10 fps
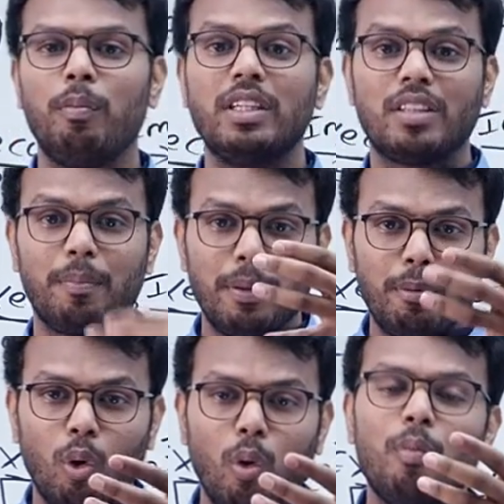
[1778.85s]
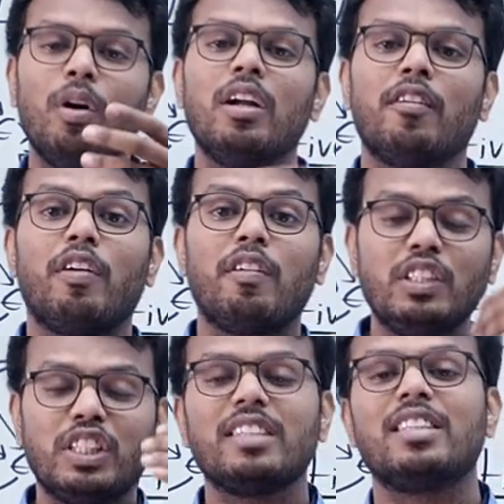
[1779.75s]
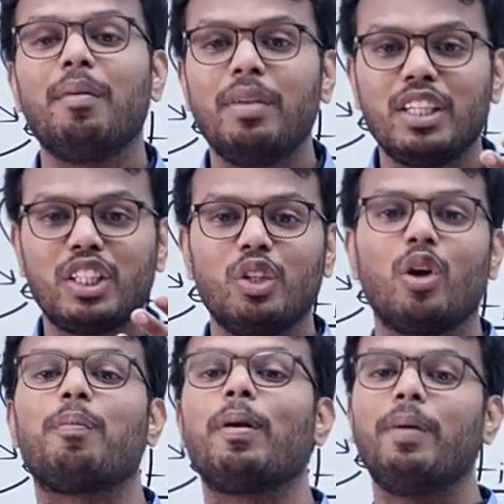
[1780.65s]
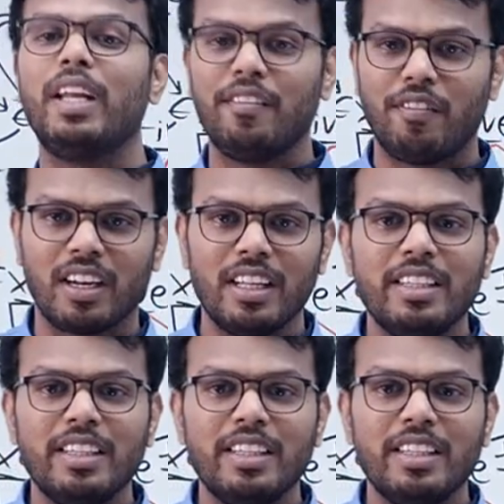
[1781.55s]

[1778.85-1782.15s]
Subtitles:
means the people who, for which examination you are preparing for,